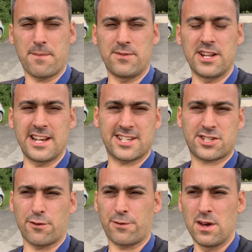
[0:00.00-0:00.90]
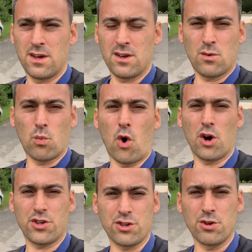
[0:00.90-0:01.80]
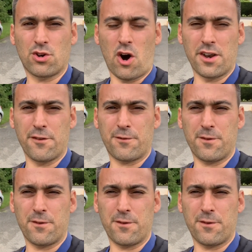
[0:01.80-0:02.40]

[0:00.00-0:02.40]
list of what you kind of